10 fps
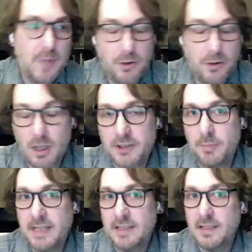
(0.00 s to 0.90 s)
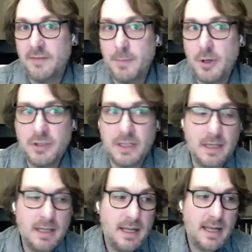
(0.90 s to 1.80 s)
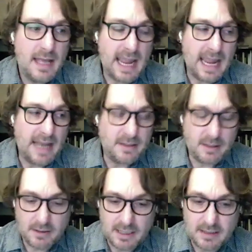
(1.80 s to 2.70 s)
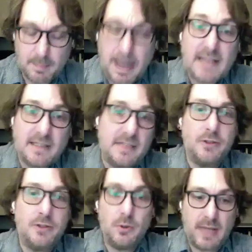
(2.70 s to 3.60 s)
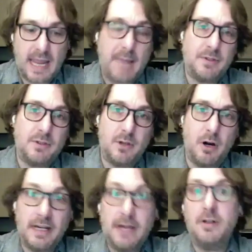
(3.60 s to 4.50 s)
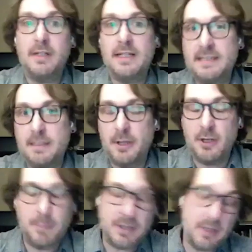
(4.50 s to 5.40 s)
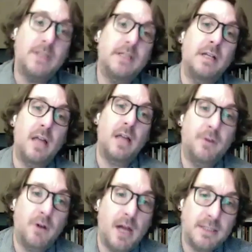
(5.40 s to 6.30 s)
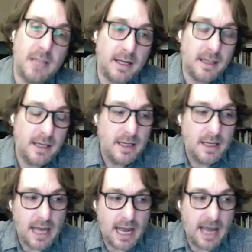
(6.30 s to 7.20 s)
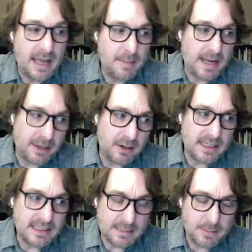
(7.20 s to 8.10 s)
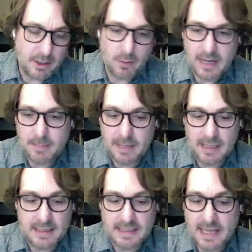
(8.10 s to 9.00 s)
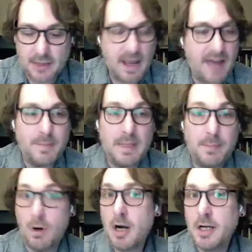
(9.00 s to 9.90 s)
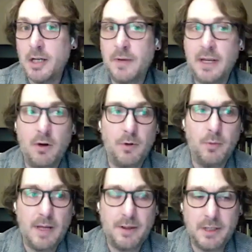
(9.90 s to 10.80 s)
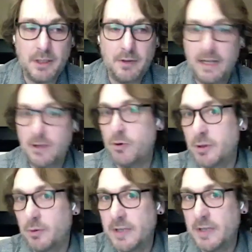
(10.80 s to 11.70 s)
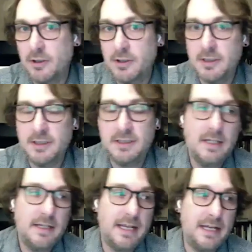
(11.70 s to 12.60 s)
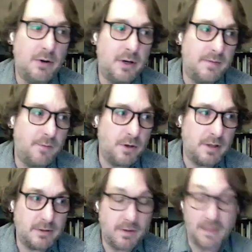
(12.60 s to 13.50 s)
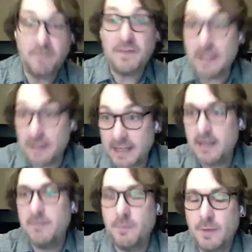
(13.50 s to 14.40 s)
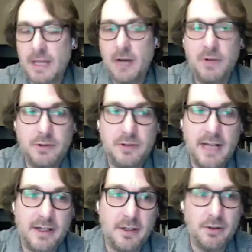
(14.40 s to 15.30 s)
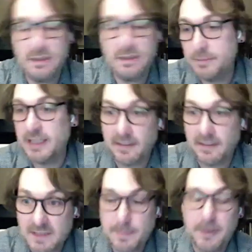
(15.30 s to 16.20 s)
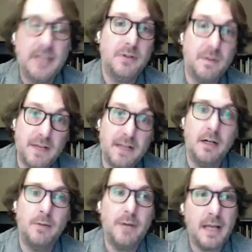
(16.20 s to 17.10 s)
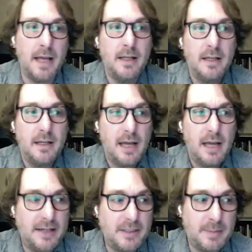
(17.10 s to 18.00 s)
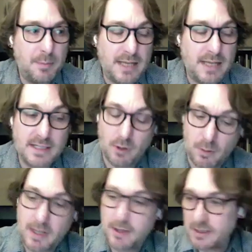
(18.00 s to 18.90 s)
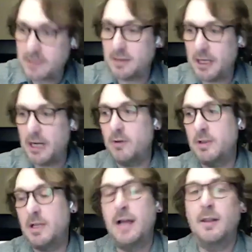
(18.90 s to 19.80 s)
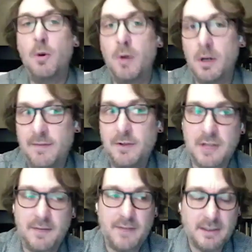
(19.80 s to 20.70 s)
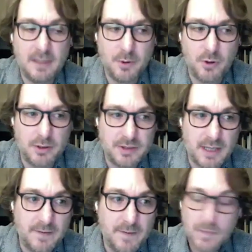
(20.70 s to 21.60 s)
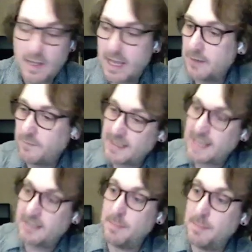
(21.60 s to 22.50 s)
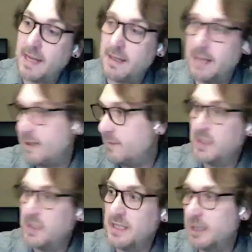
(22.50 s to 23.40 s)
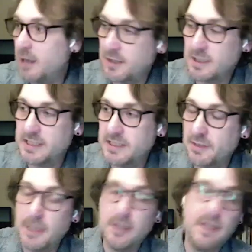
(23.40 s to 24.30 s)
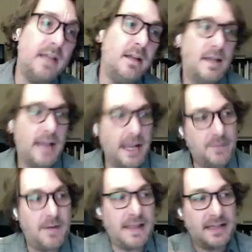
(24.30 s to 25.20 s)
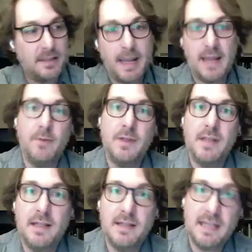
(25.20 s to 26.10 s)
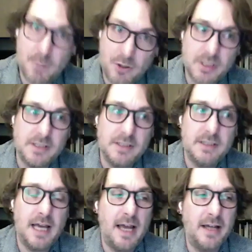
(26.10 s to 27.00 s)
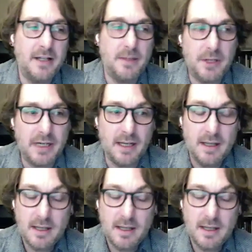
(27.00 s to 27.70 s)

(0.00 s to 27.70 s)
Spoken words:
neurological basis of emotion. And the debates in the two camps are eerily similar, but there wasn't a lot of crosstalk. And by eerily similar, what I mean is that you have people arguing over whether you need cortical resources in order for the feeling, without going too technical, the subjective experience or the feeling or whatnot, to be present, or whether it's, lower level stuff like subcortical stuff. And you find that debate within the consciousness community, and you find that debate within the emotions community.